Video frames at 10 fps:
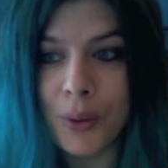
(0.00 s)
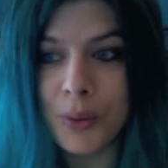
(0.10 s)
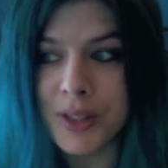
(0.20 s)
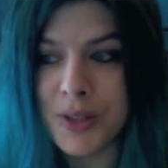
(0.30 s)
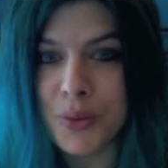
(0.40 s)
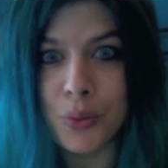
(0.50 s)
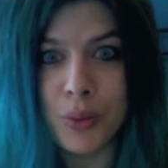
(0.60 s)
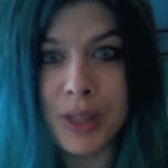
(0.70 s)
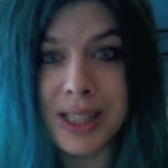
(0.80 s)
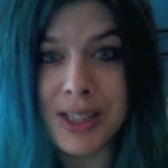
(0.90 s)
all this
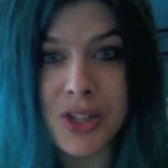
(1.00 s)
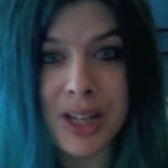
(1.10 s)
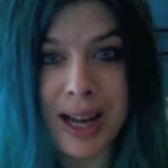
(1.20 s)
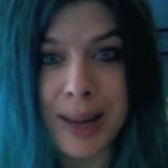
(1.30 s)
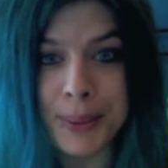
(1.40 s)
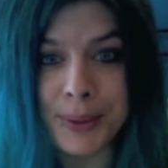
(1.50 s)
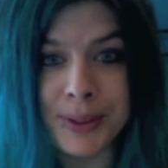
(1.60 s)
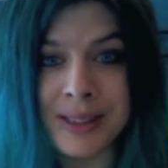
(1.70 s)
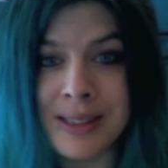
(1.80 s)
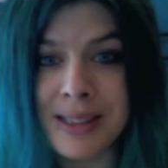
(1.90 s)
weird shit
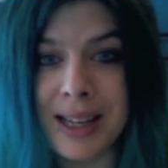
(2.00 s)
happens,